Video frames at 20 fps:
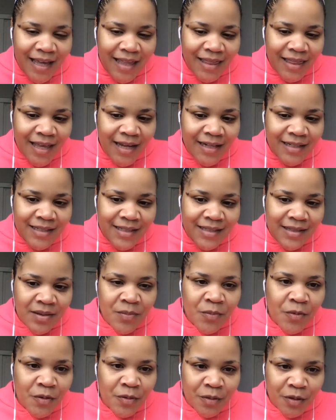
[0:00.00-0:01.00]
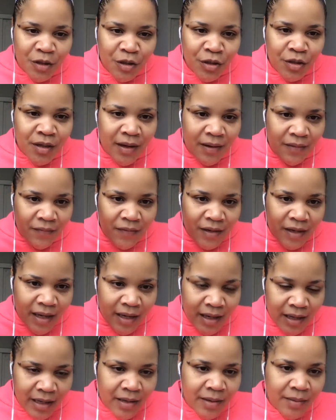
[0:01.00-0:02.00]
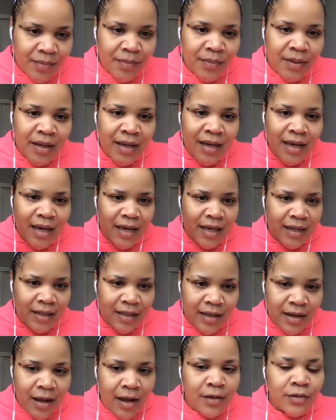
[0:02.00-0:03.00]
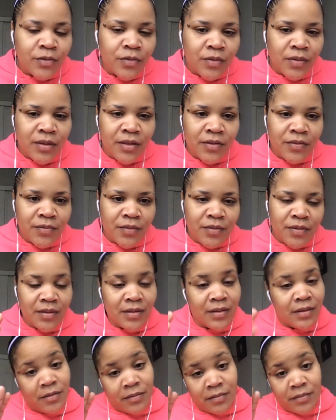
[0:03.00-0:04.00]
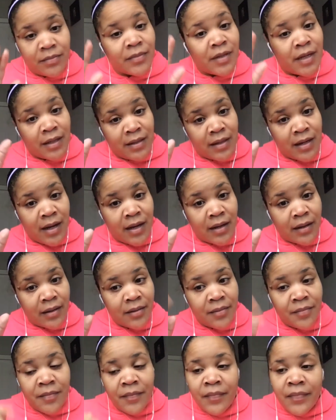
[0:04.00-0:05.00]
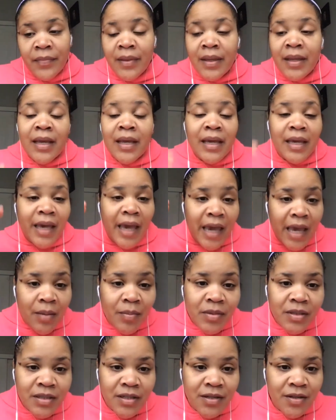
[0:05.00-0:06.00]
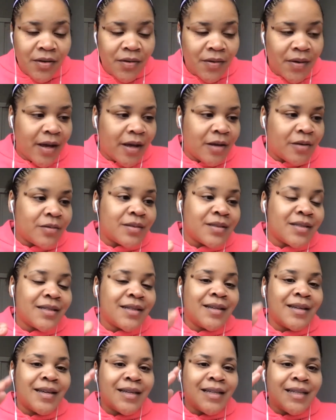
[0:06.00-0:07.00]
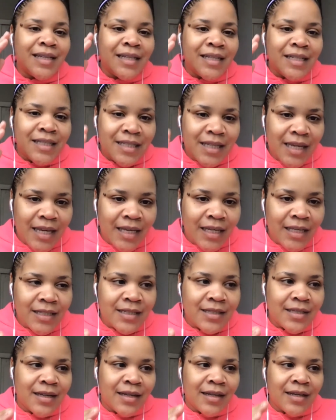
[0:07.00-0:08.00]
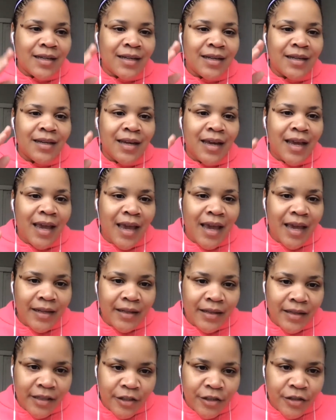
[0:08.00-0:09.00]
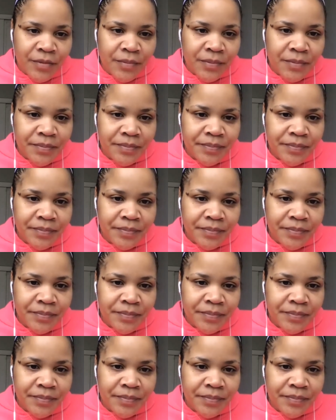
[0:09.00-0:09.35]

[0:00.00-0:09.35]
that someone could have came and knocked on their no, not knock, came into their house take his son and lynch him.